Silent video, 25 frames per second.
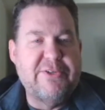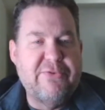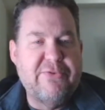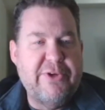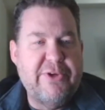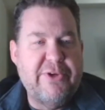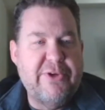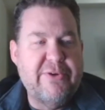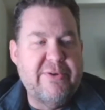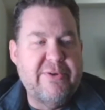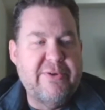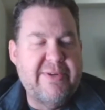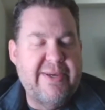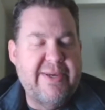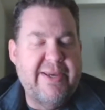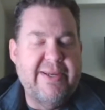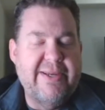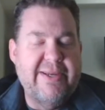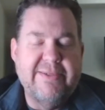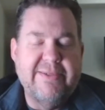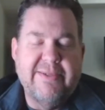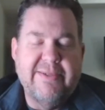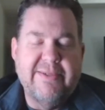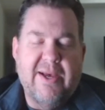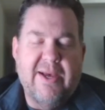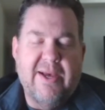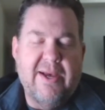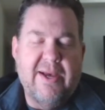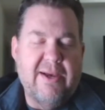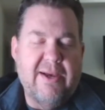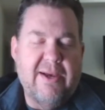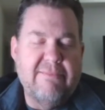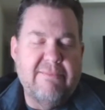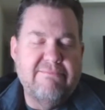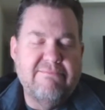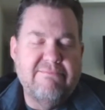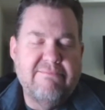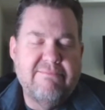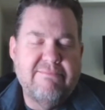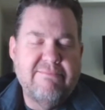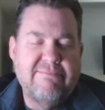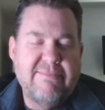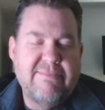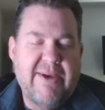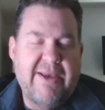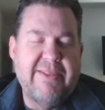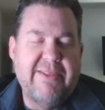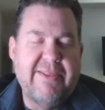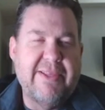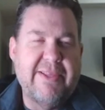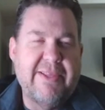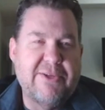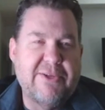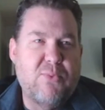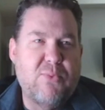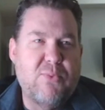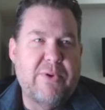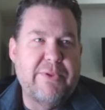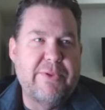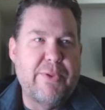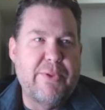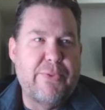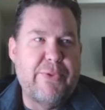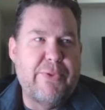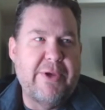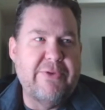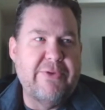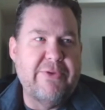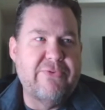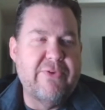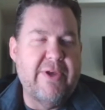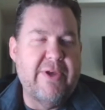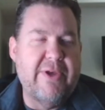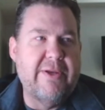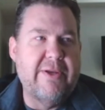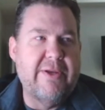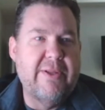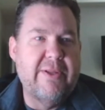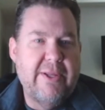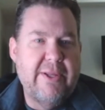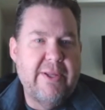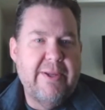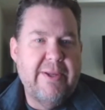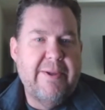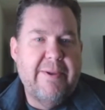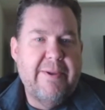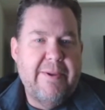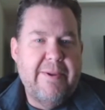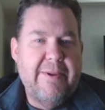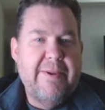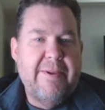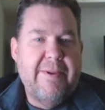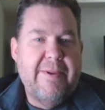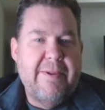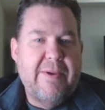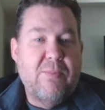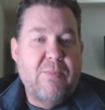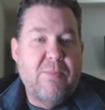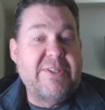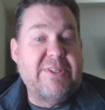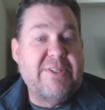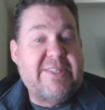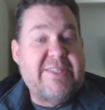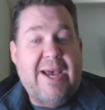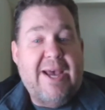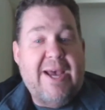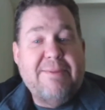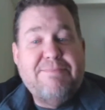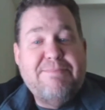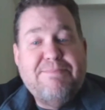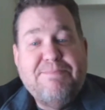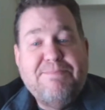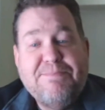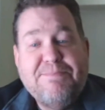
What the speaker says: for you." And I think that's one of the things. What's that?